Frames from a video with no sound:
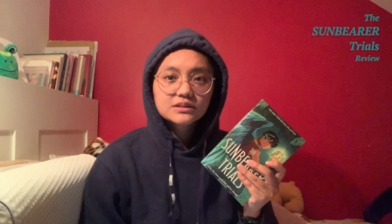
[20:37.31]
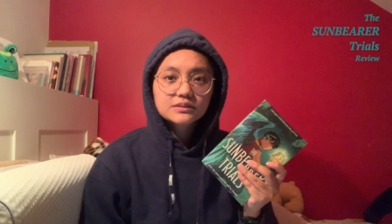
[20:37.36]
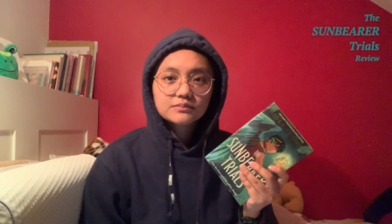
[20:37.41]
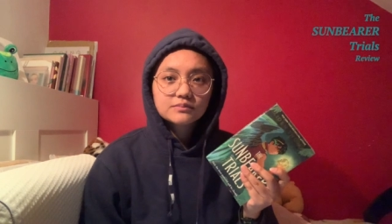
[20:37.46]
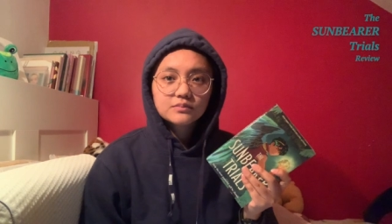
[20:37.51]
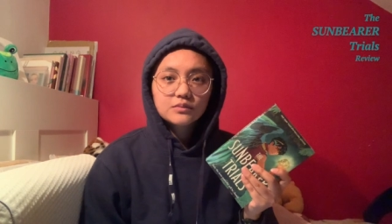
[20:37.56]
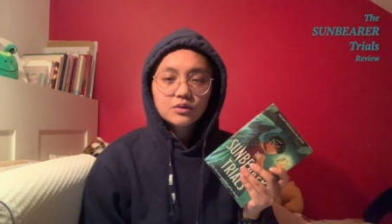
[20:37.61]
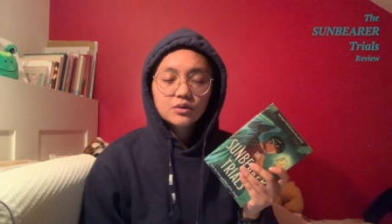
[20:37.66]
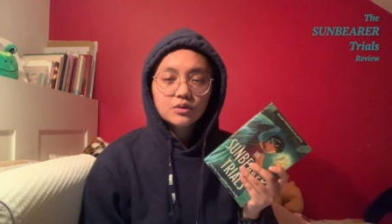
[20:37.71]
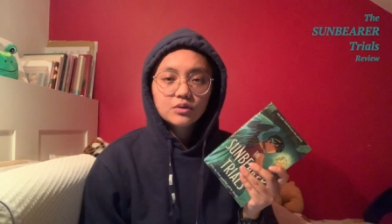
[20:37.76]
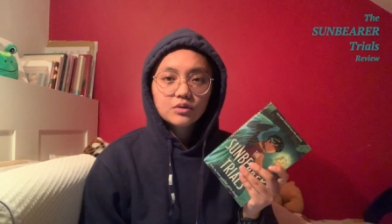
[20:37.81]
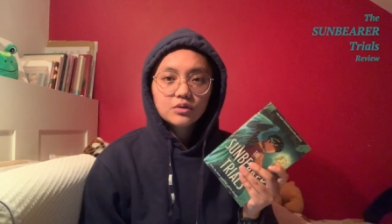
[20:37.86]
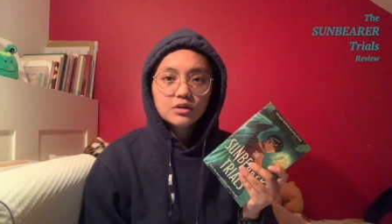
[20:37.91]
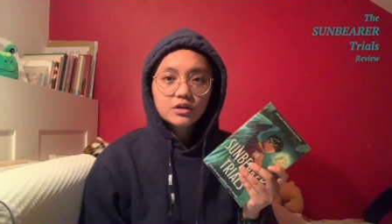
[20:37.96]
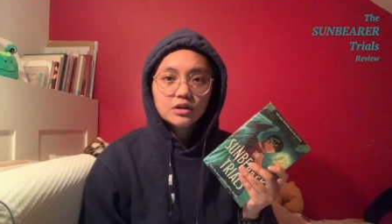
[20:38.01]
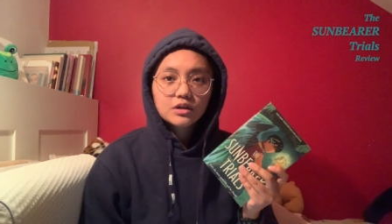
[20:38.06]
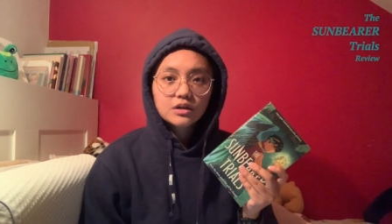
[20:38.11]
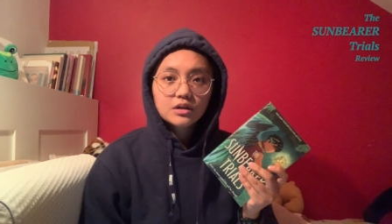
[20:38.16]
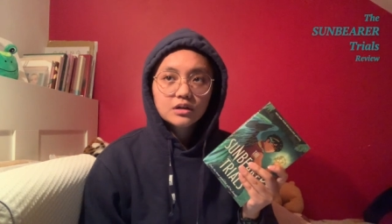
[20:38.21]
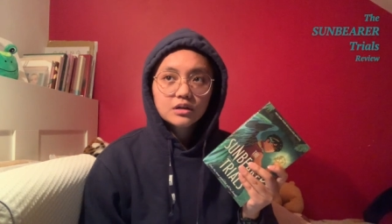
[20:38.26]

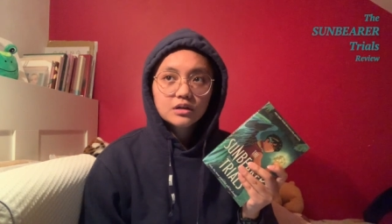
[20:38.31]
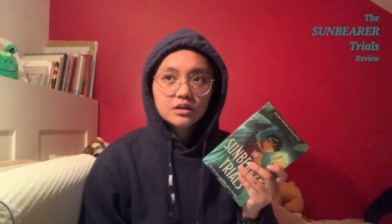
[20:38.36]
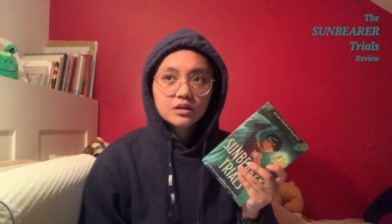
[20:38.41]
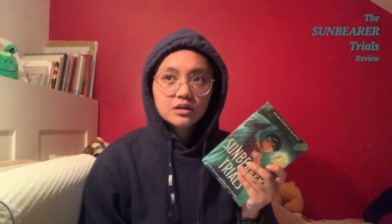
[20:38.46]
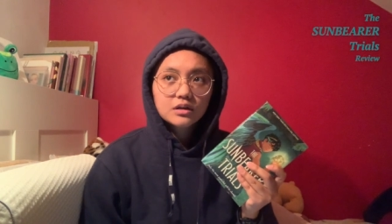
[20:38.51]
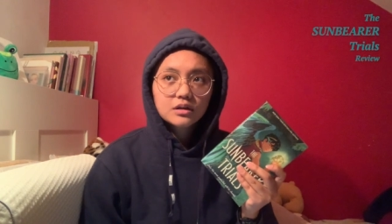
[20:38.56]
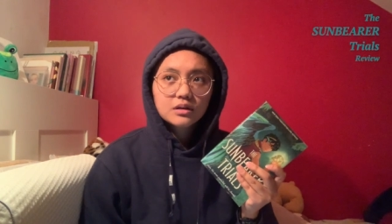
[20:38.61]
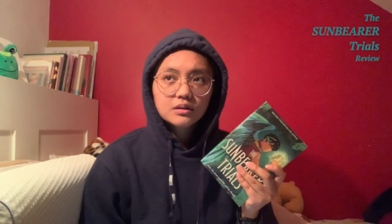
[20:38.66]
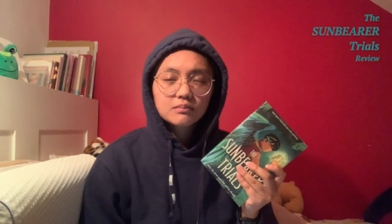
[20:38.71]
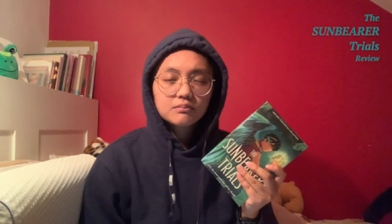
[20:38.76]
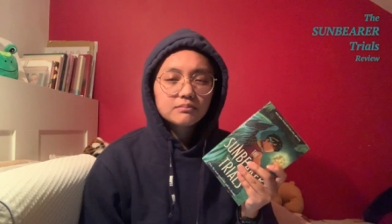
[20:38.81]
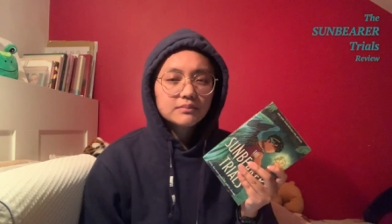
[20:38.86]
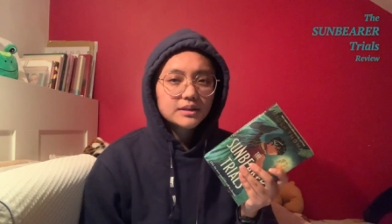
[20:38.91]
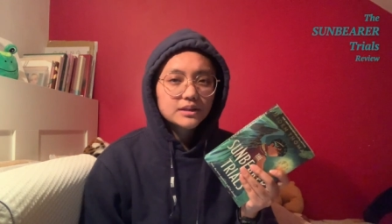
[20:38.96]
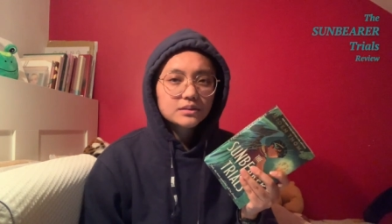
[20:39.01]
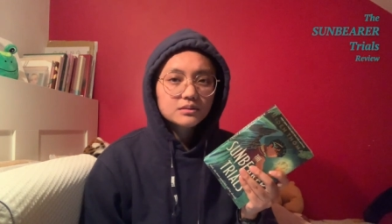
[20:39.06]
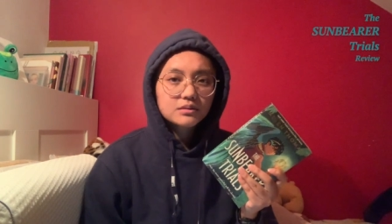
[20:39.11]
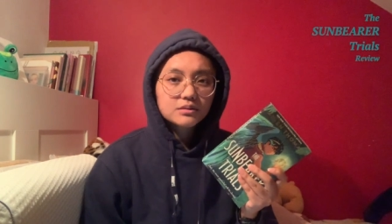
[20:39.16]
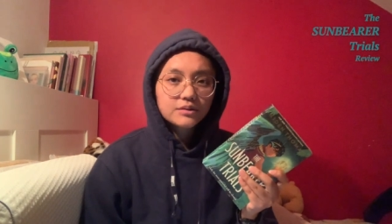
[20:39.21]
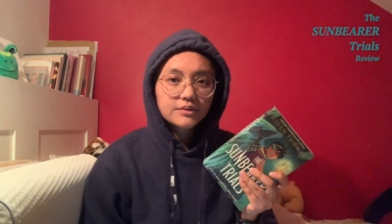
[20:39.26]
more
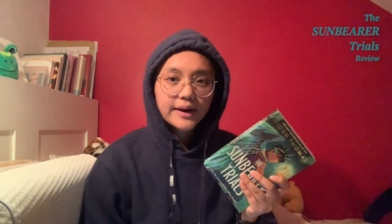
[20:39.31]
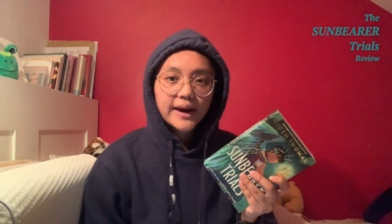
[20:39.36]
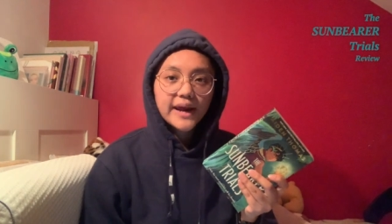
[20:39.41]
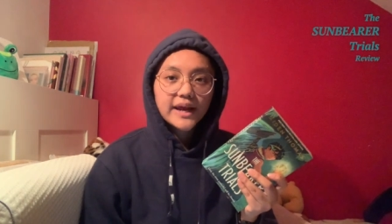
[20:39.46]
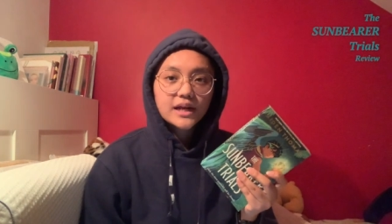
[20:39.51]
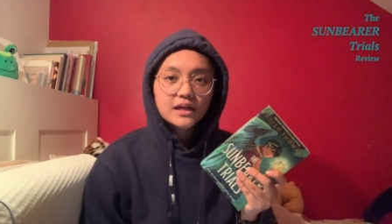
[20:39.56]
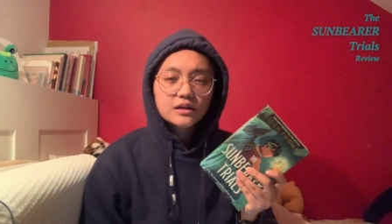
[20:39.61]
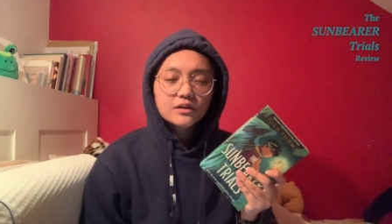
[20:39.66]
middle grade.